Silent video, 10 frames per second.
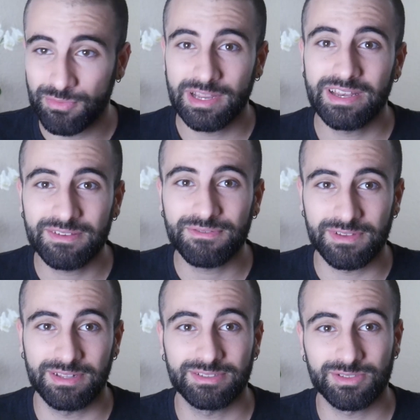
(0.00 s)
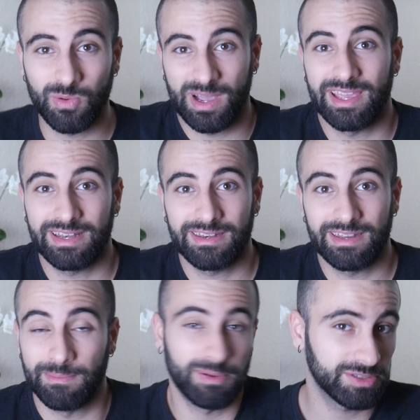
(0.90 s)
really feels quite
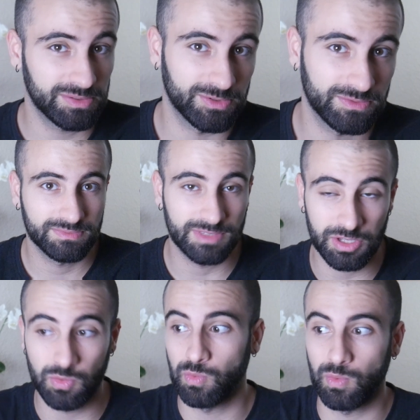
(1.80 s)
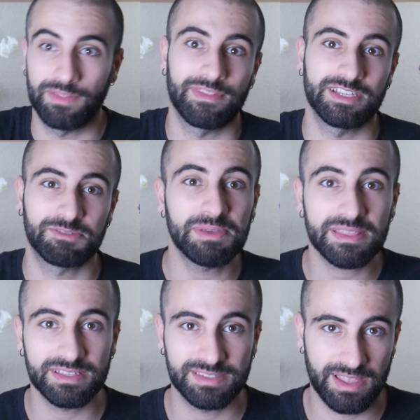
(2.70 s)
impossible that you will one day speak
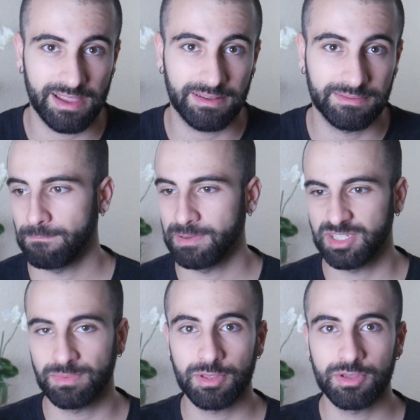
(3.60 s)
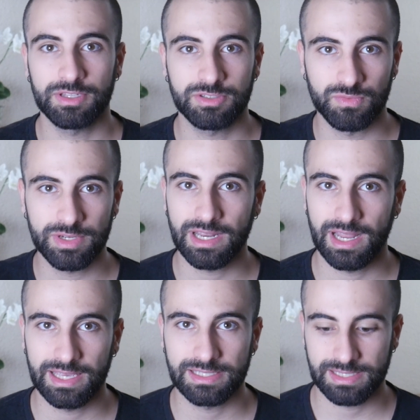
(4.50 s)
this thing. But something you need to
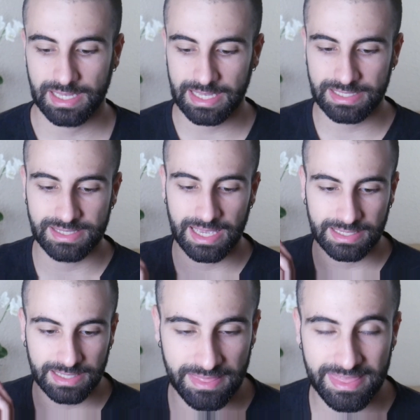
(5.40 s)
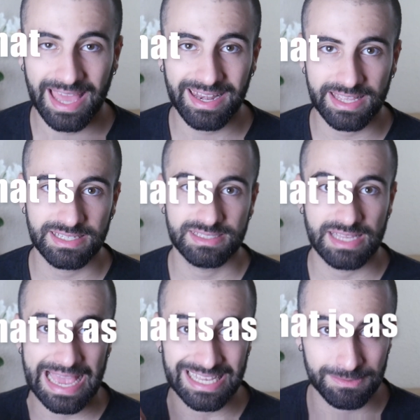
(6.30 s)
realize is that that is
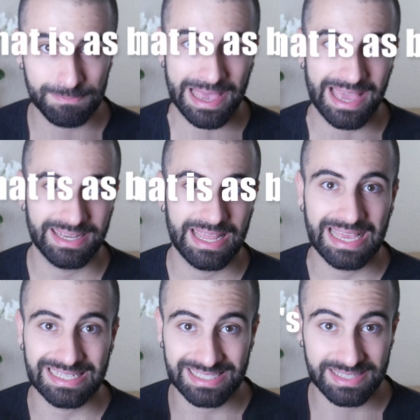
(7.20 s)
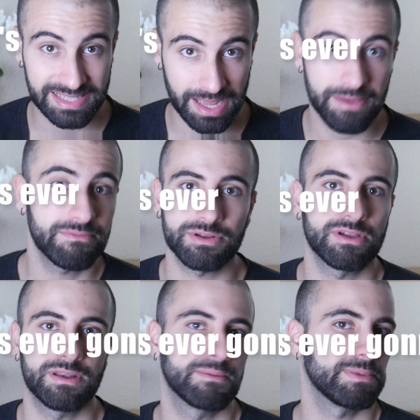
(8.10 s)
as bad as it's ever
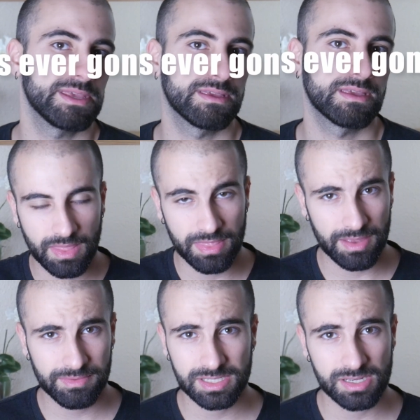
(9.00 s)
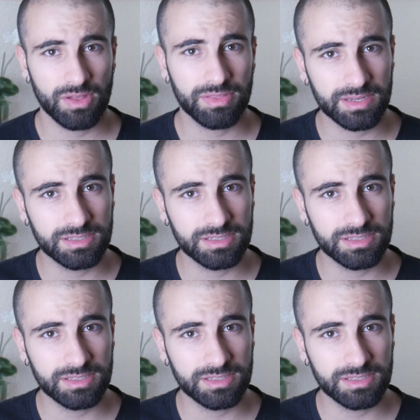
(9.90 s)
gonna be. There is nothing